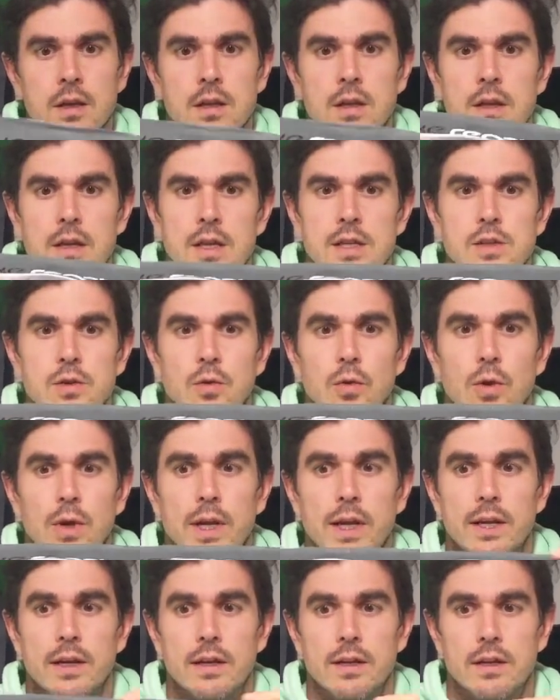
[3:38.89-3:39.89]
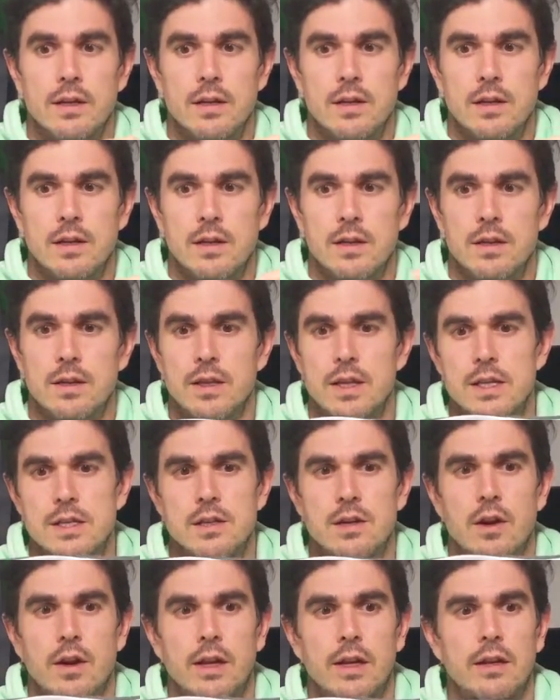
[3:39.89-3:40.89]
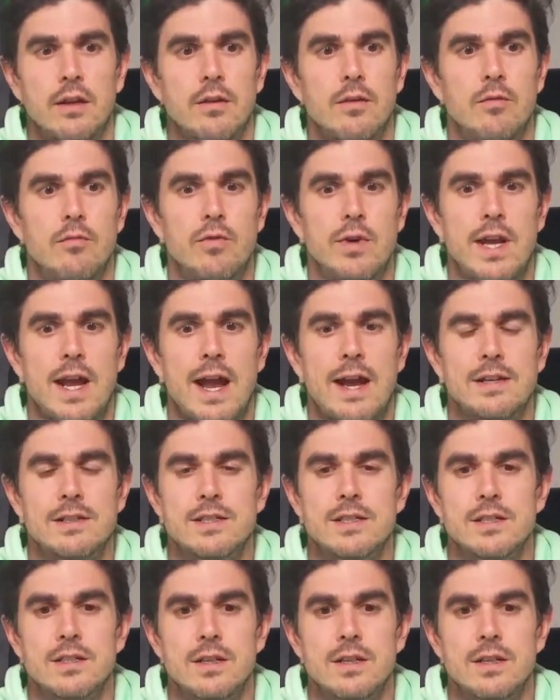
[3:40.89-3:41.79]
is all in this Nike React